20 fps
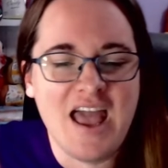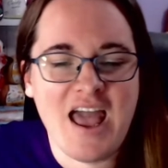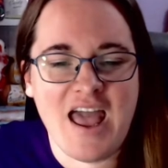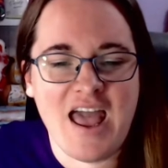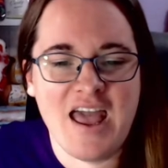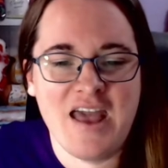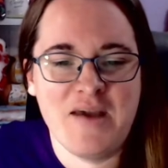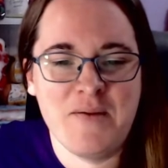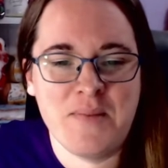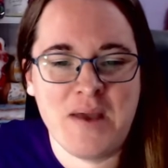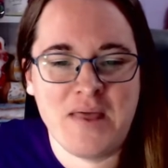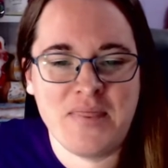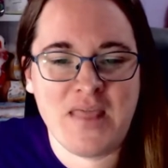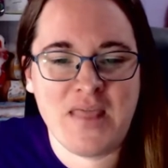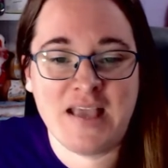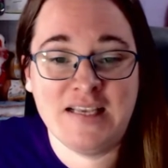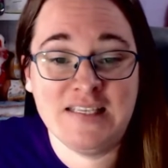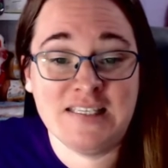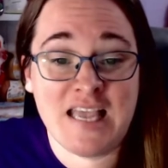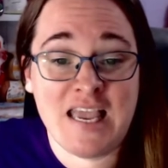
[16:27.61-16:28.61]
And
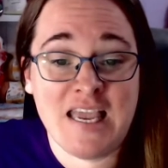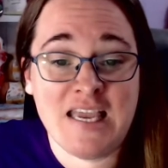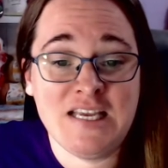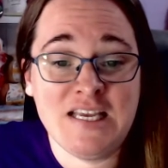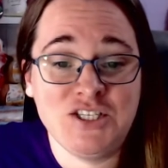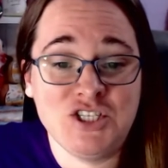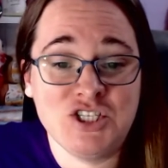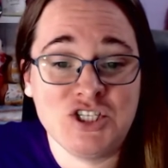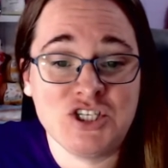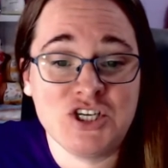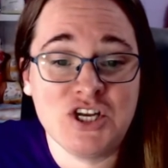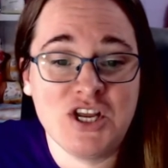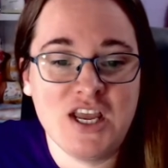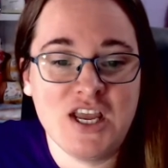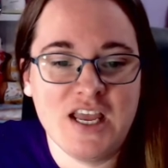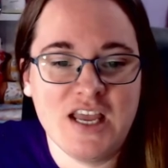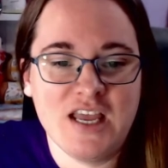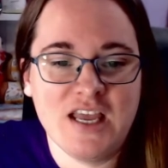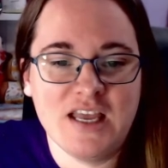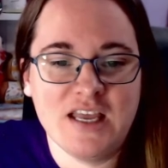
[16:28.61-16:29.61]
that is each.
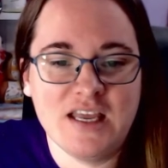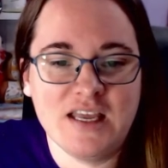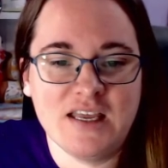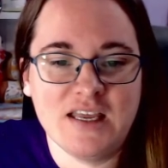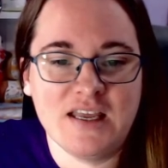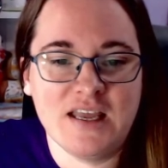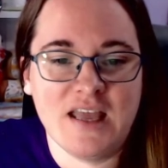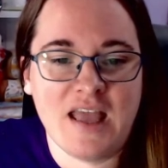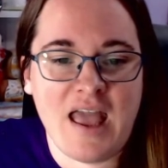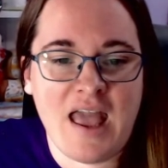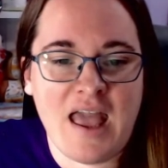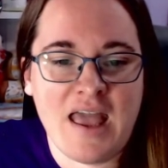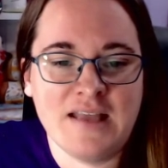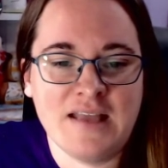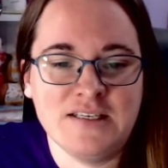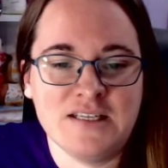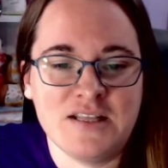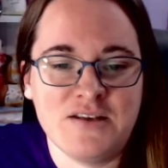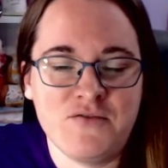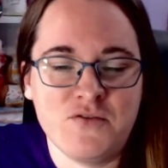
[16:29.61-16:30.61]

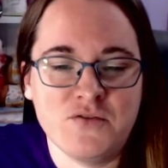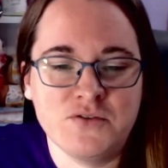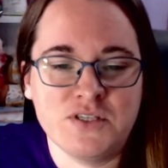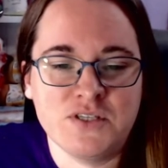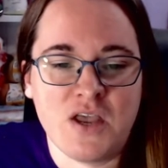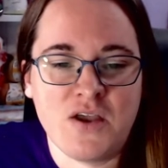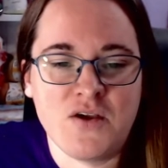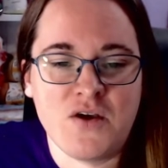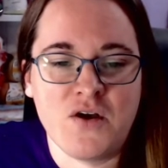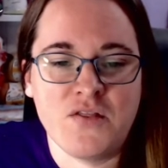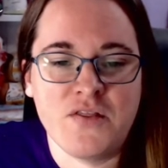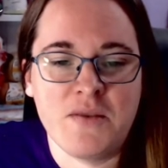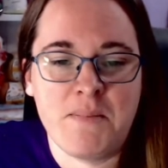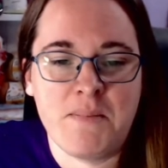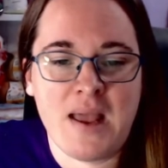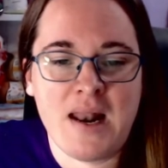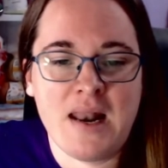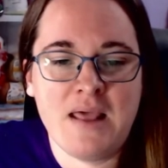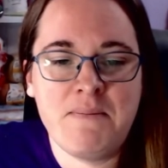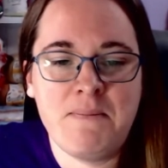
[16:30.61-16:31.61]
And they've also got the
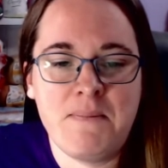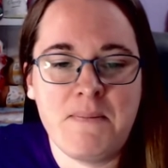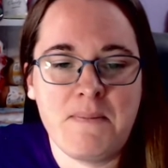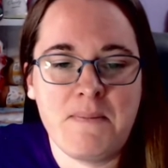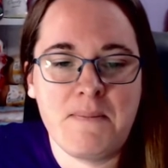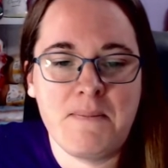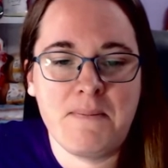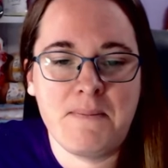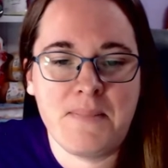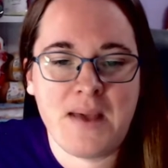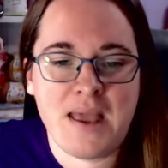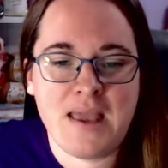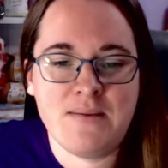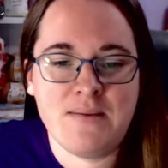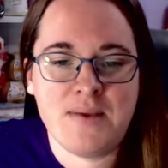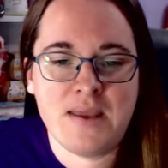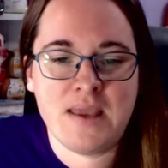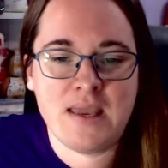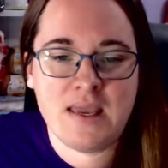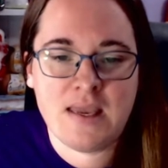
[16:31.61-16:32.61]
Bella
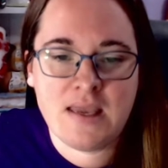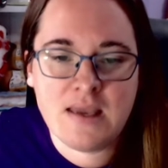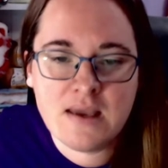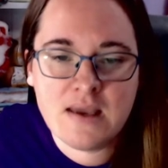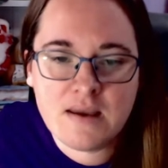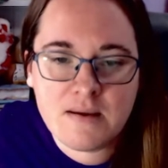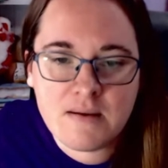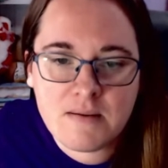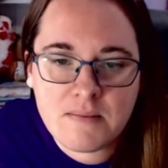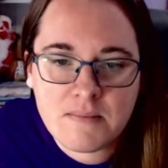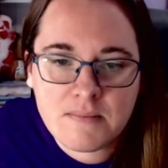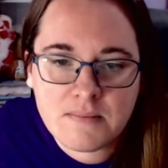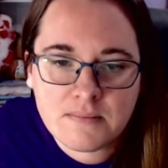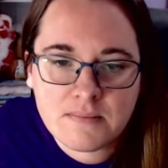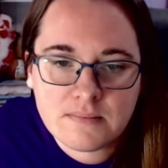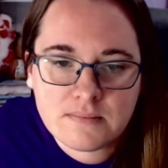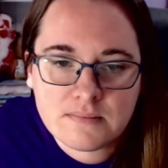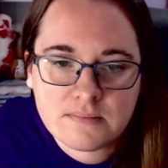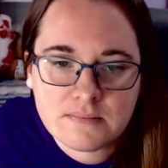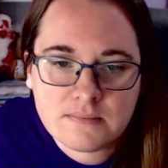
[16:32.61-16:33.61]
Baby
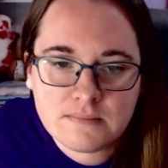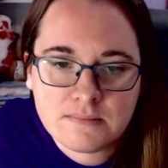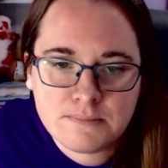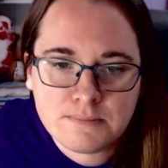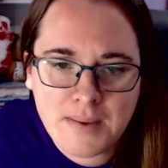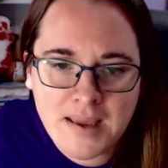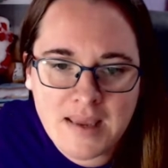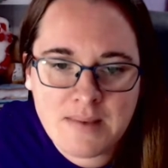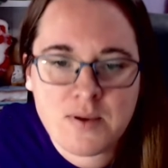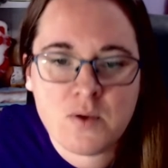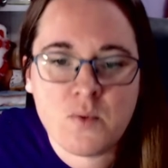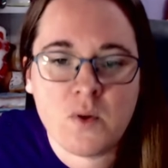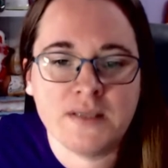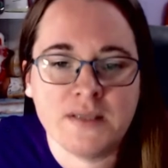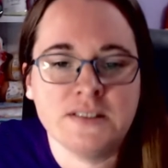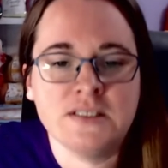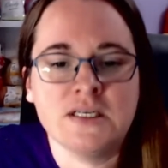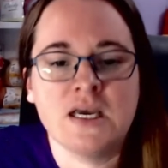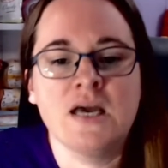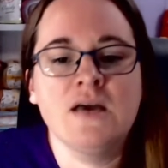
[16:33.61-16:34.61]

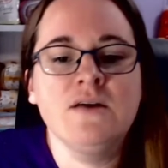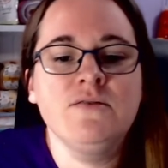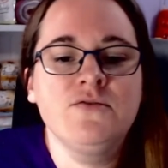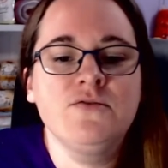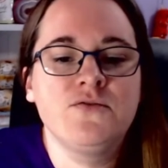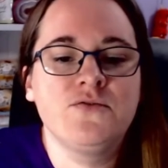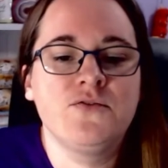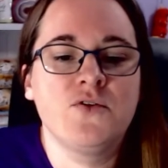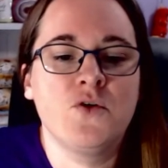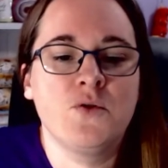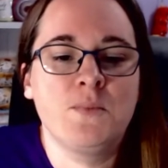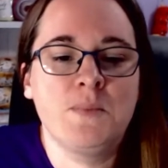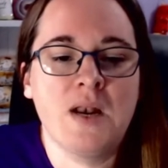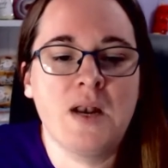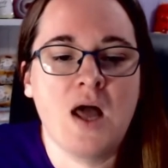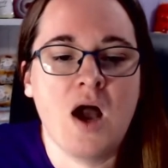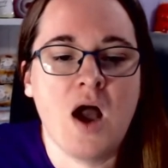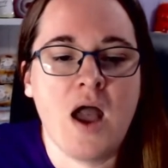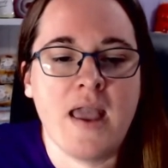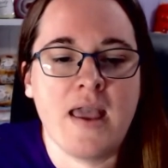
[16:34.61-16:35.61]
Wonder
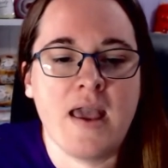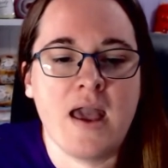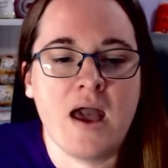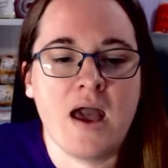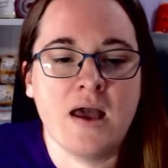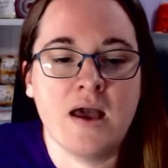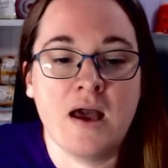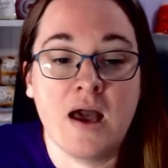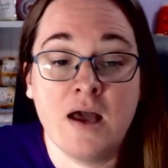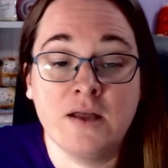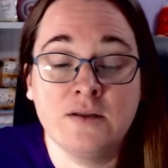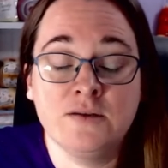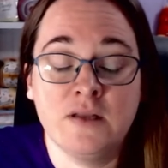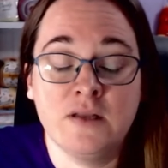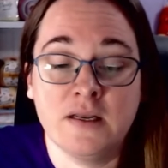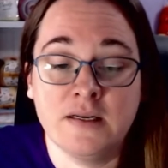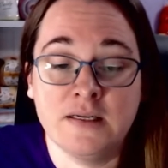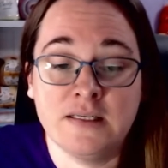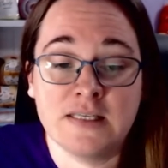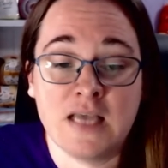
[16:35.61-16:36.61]
4-ply,
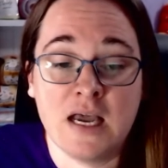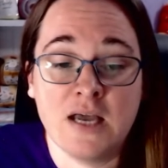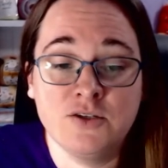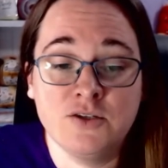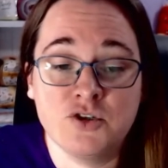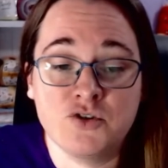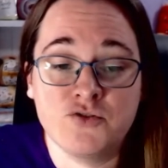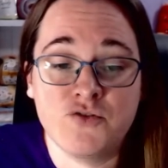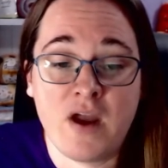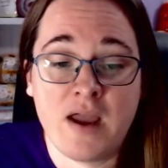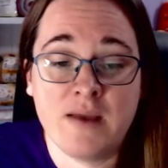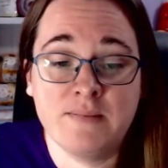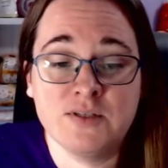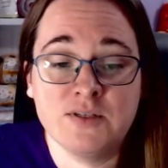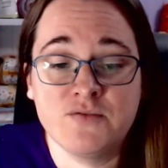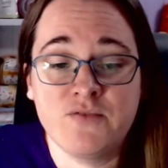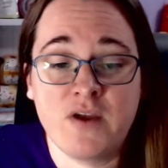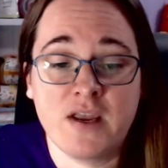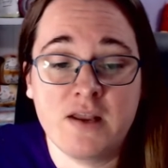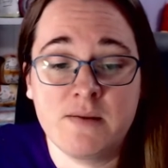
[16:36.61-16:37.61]
and it's 100 grams.
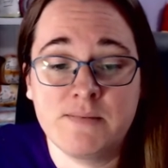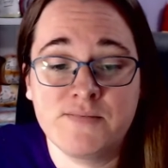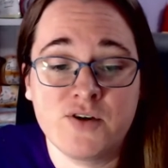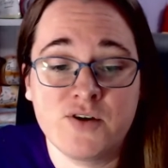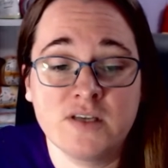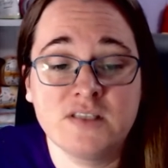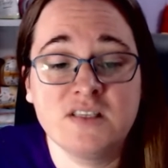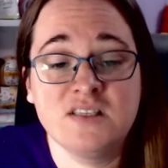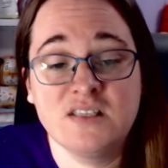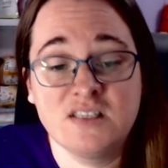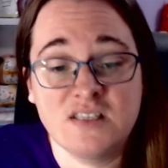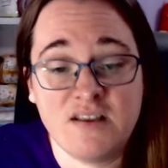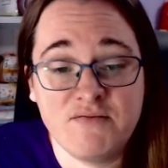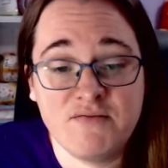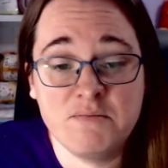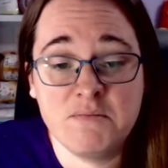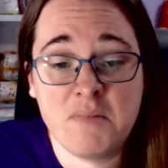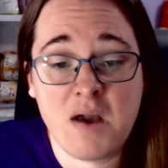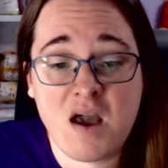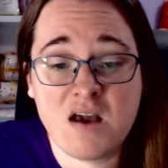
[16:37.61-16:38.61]
The regular price is
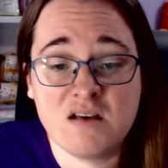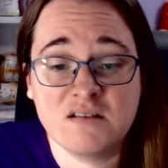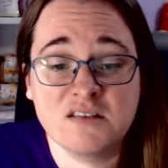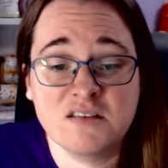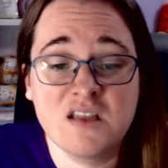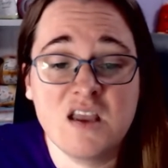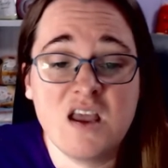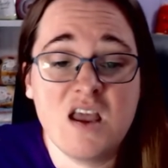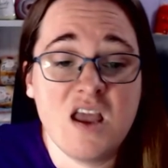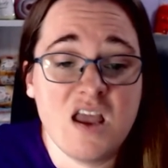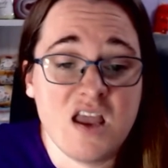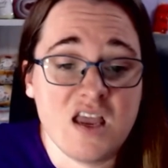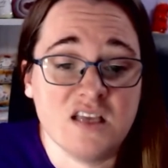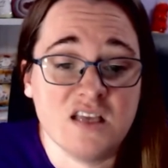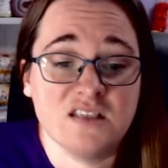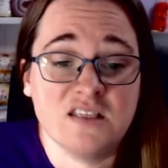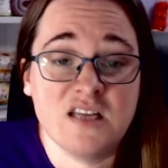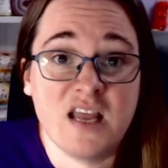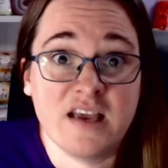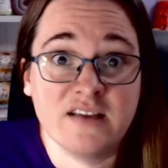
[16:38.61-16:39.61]
$7.
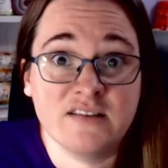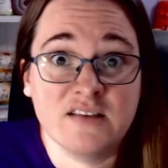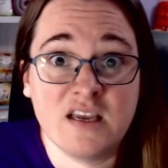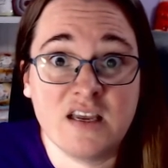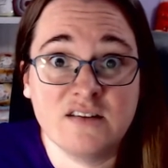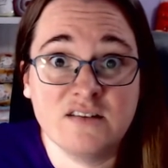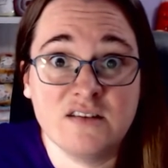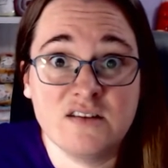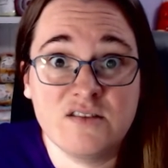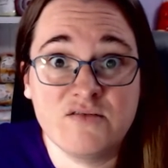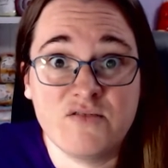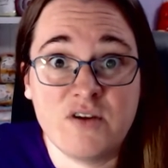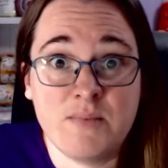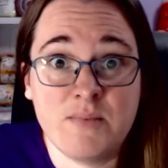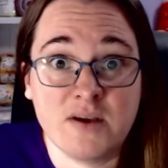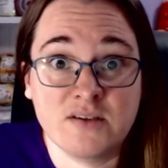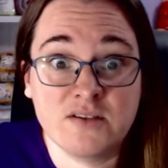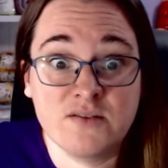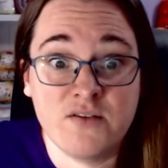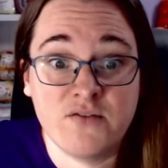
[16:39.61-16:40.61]
It's now down to
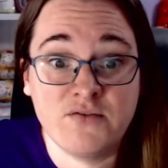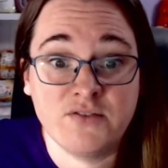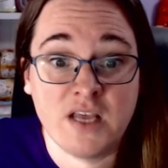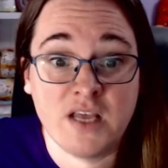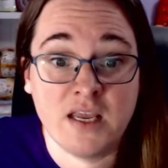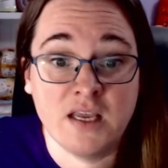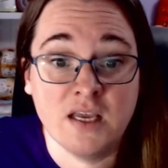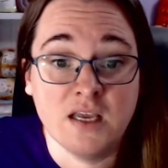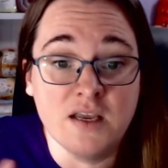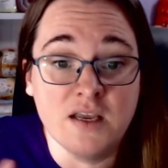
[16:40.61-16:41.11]
$3.50.